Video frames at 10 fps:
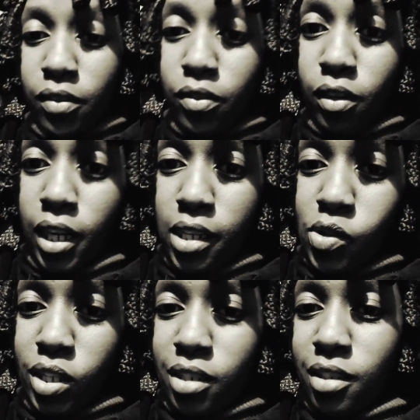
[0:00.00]
for like
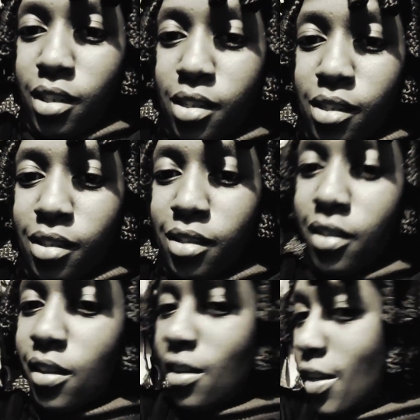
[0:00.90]
20 G's.
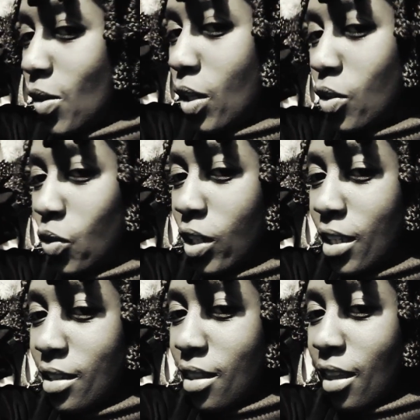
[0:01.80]
What do you
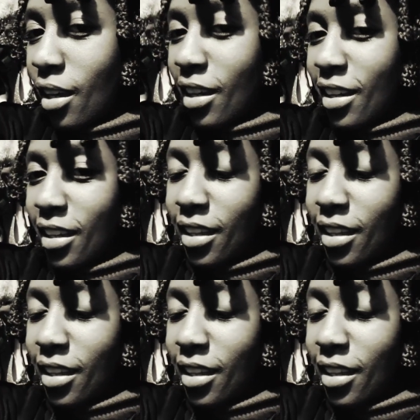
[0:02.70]
guys think?